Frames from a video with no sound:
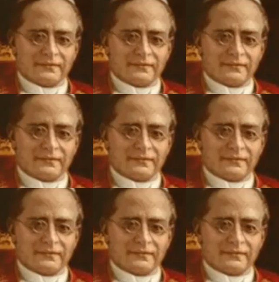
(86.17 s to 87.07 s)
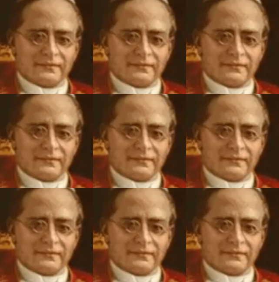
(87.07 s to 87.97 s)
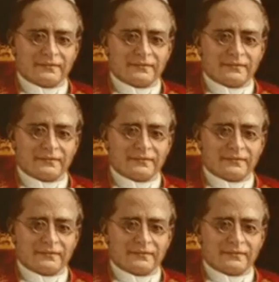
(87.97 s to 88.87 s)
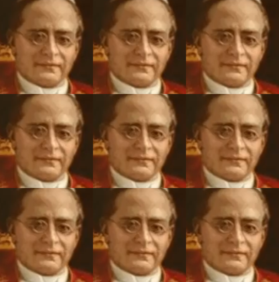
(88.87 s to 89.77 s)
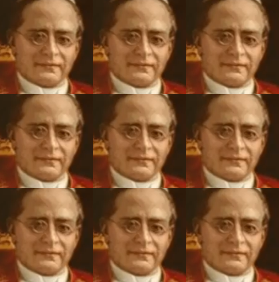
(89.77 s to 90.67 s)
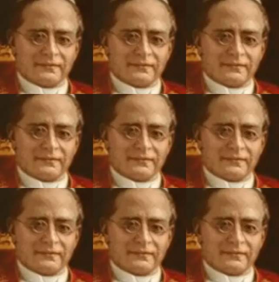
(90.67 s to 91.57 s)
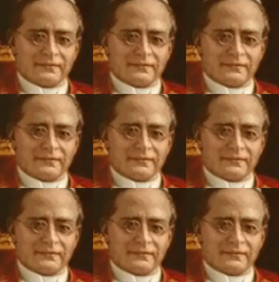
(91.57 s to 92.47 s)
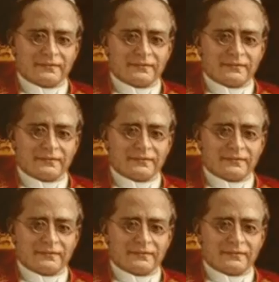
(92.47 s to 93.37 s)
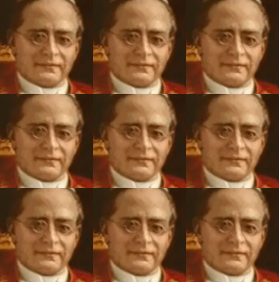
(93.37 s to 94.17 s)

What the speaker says: This is a still picture; no speech is visible.